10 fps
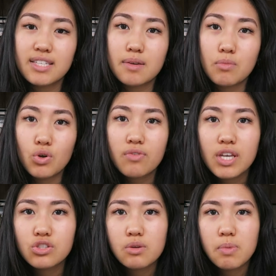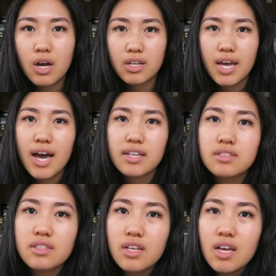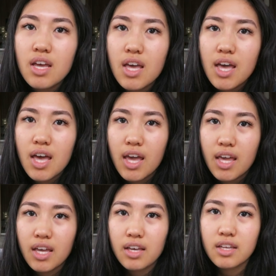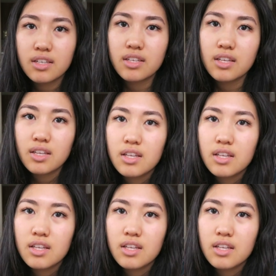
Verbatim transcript: like motivational podcasts, and